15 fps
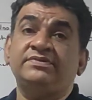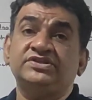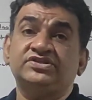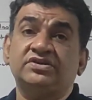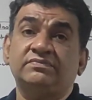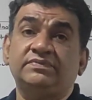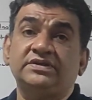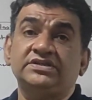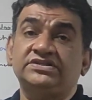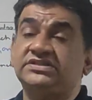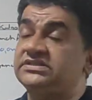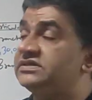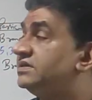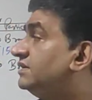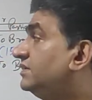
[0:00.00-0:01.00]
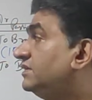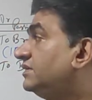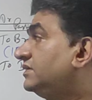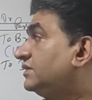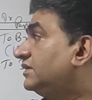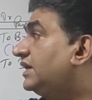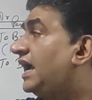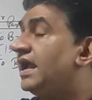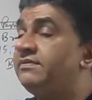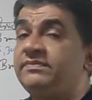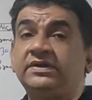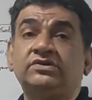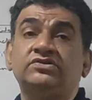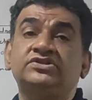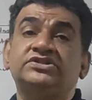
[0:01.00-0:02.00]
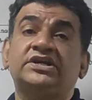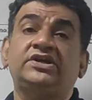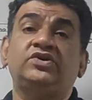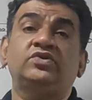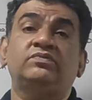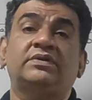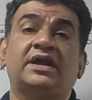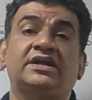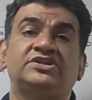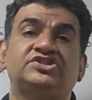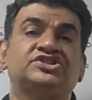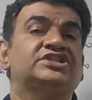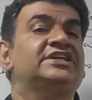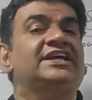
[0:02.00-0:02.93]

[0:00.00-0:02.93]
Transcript: surplus, can be goods sent to branch.